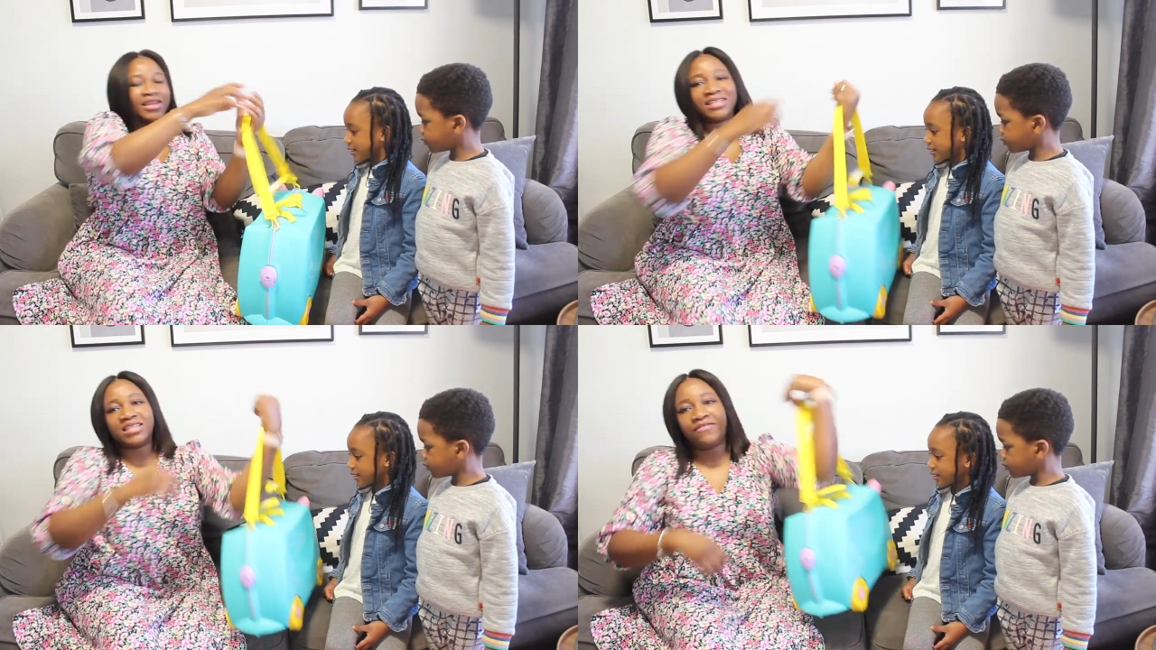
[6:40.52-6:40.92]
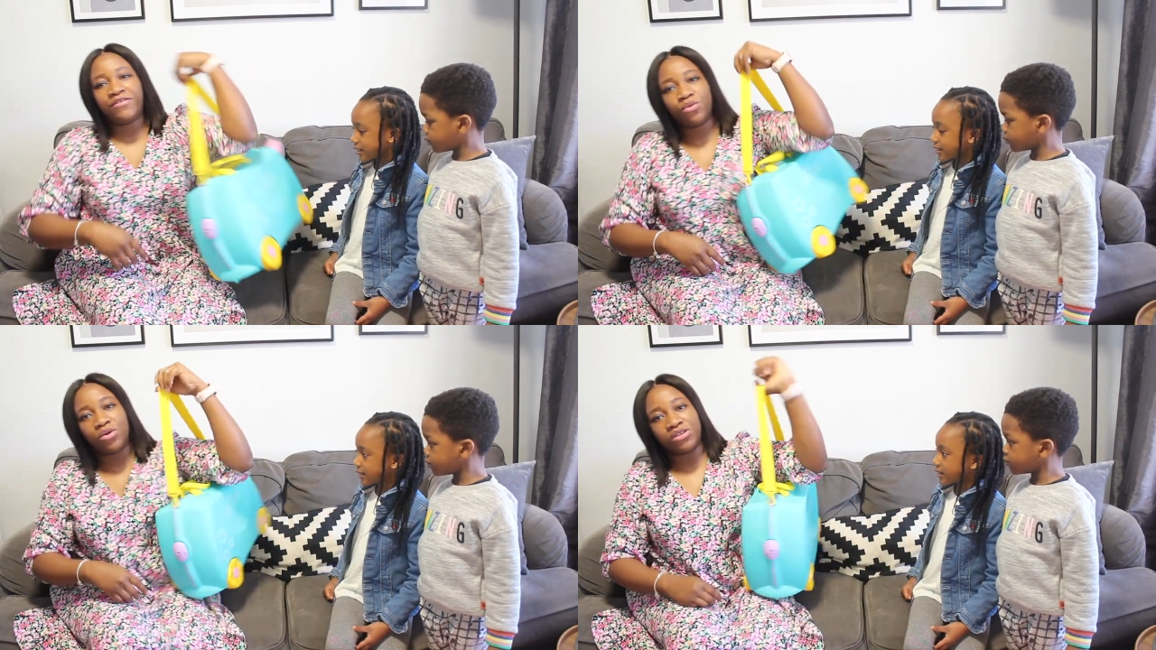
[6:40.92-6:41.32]
Speaker 1: That's if
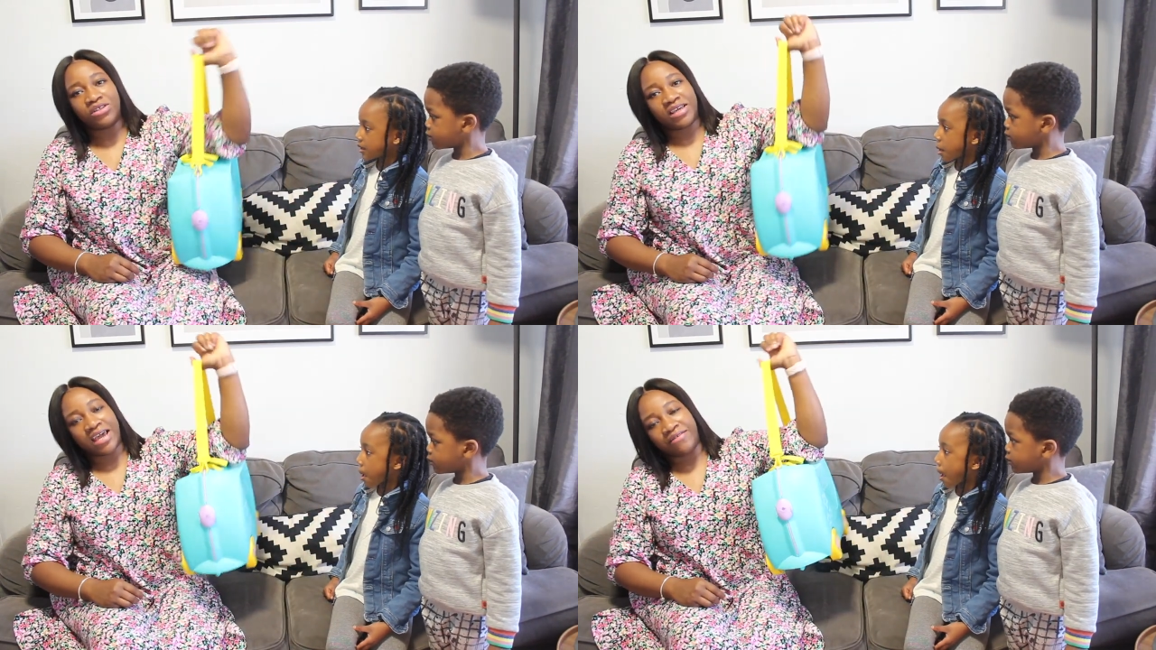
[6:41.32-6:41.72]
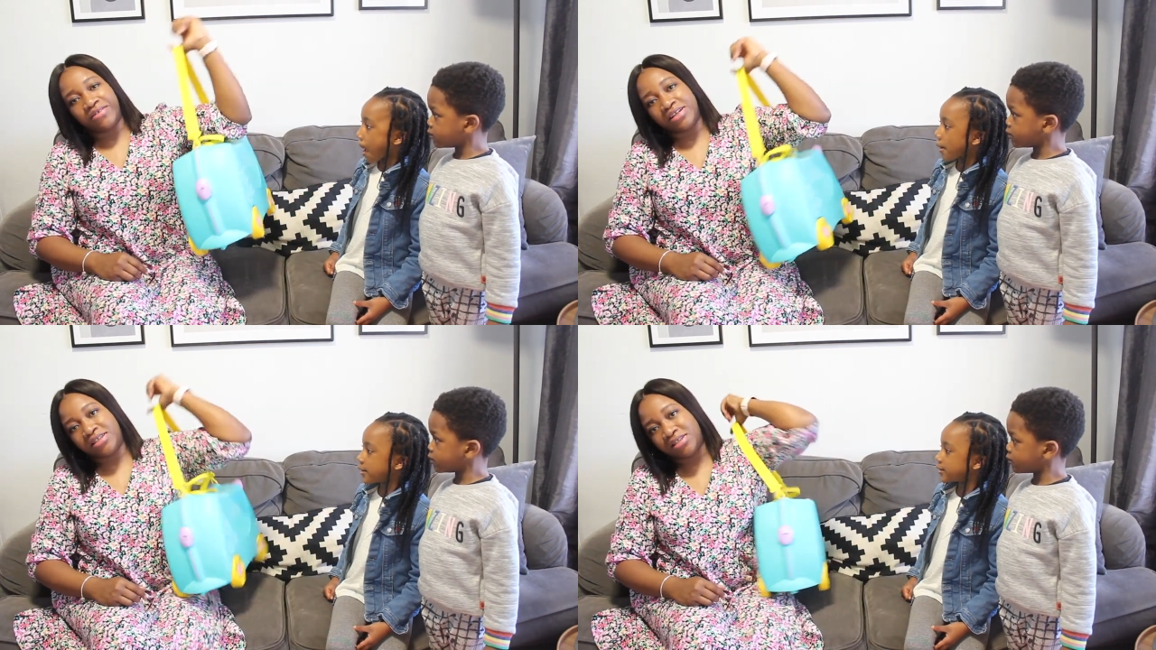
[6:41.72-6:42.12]
you want to
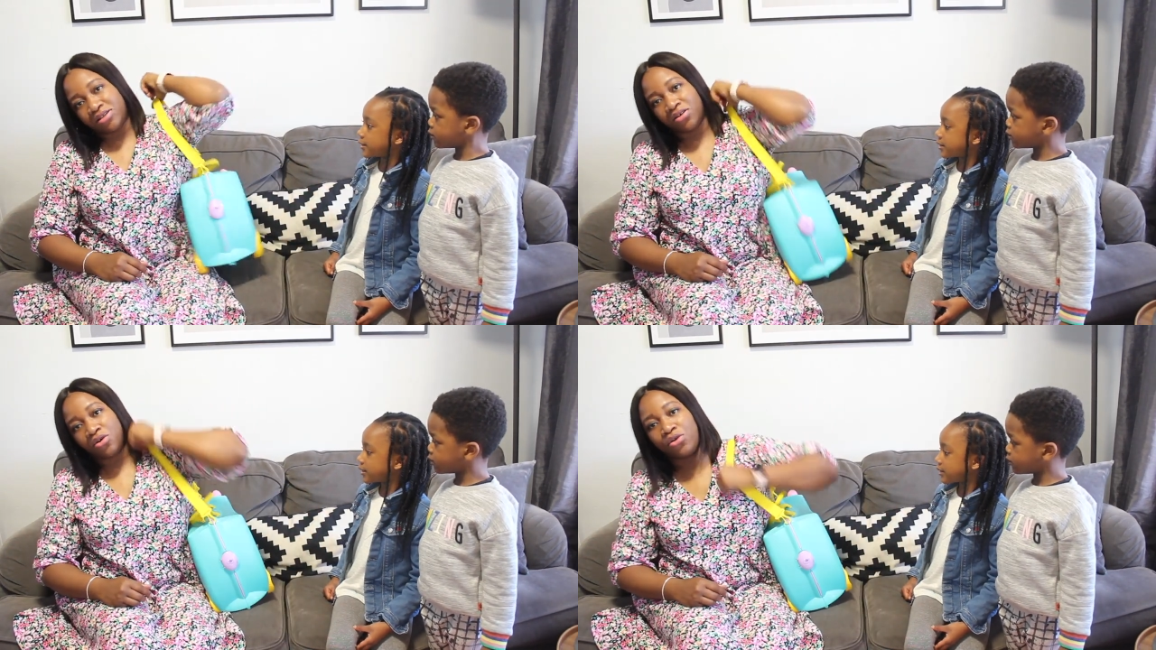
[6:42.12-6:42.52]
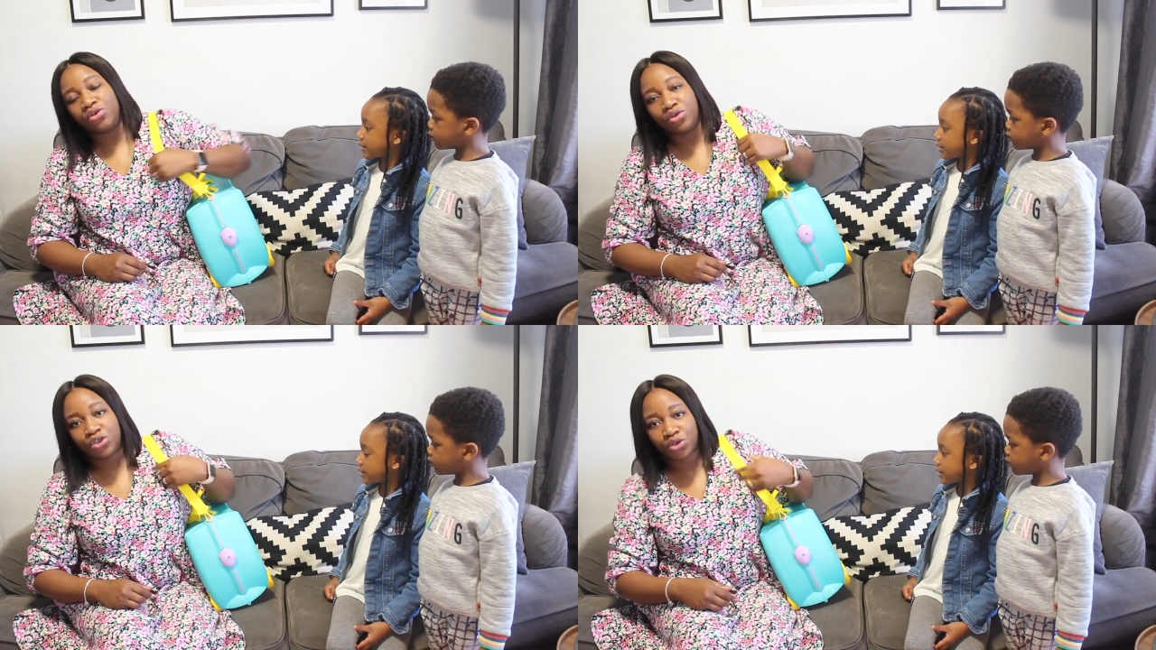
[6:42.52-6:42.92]
carry it on
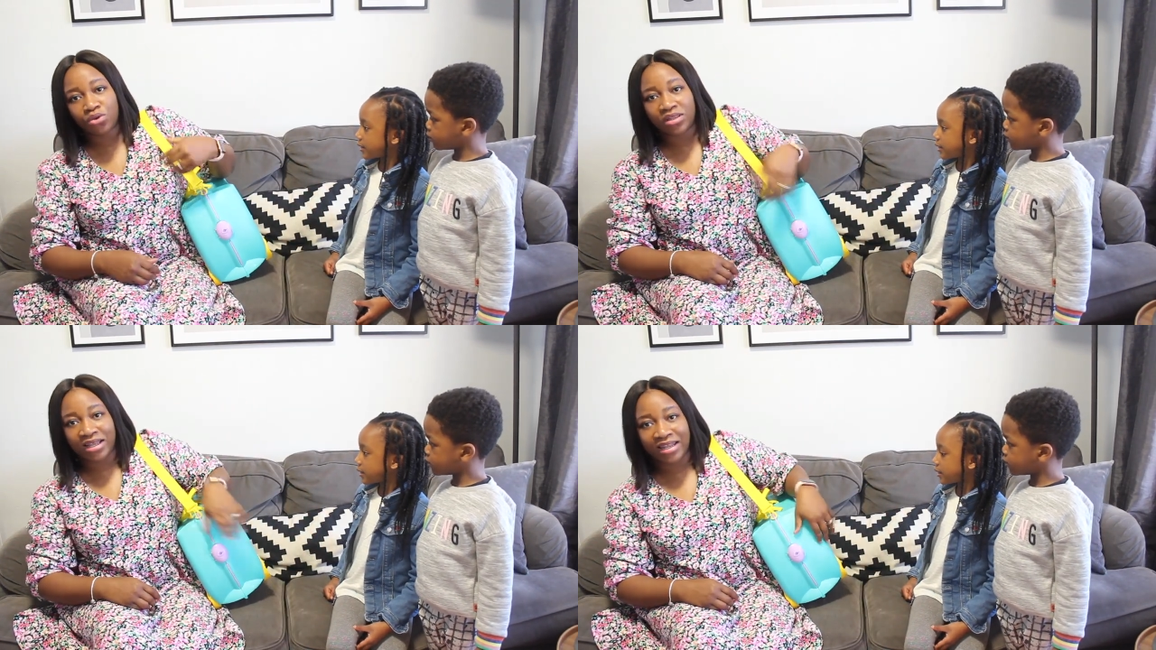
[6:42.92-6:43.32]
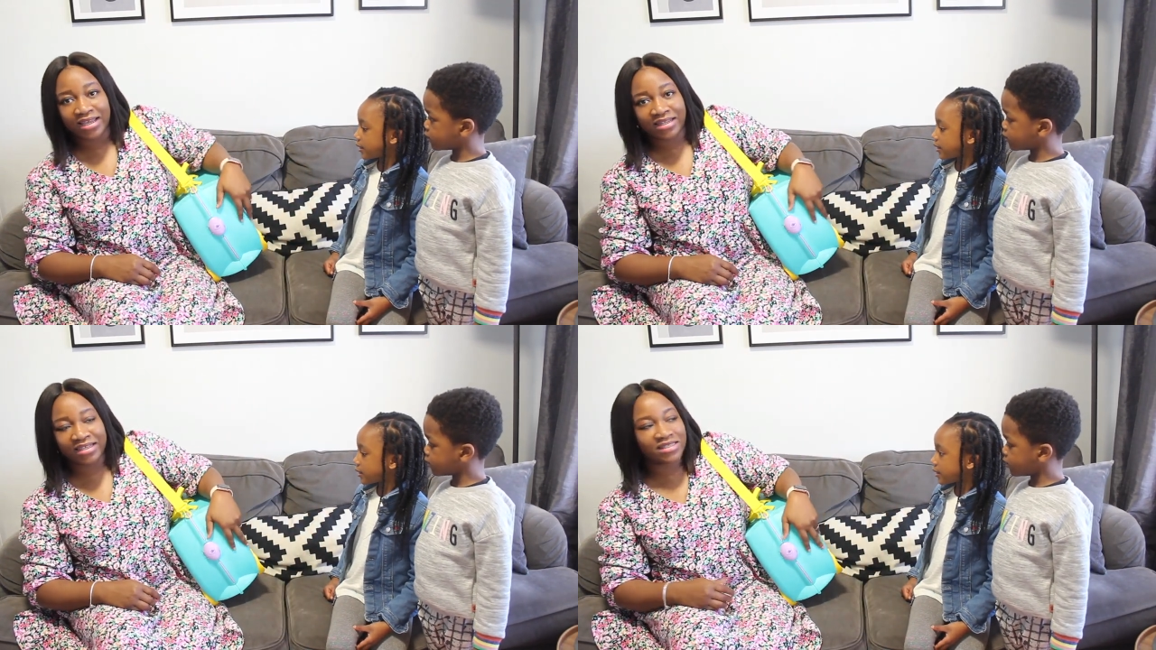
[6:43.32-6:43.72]
your shoulder
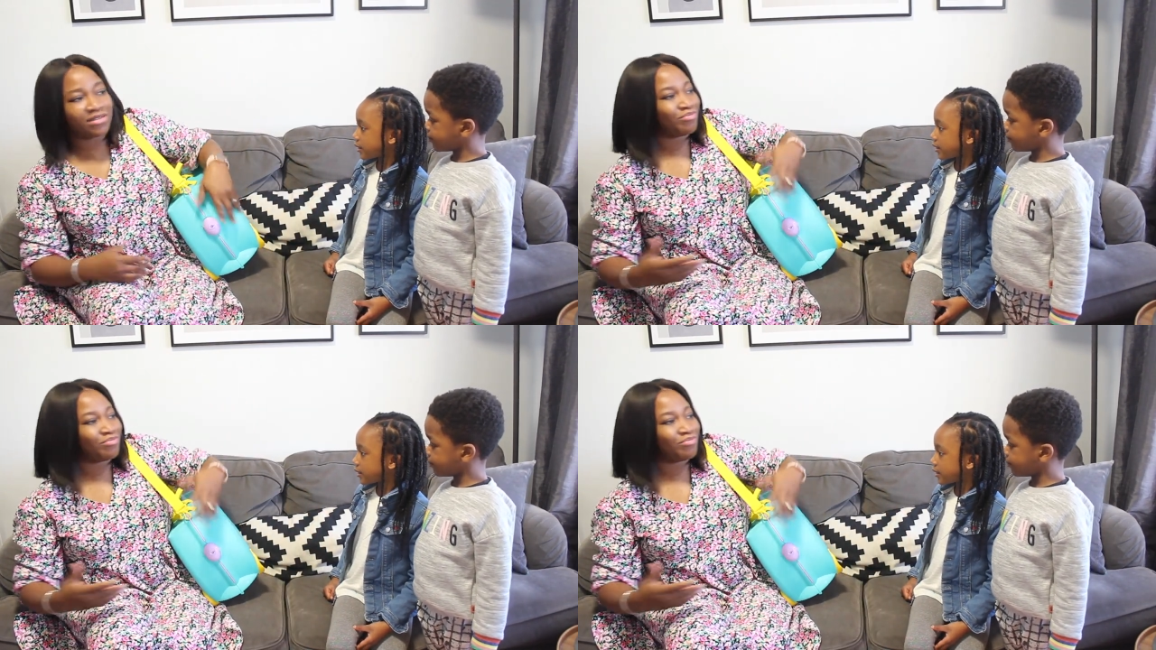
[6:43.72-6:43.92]
like this.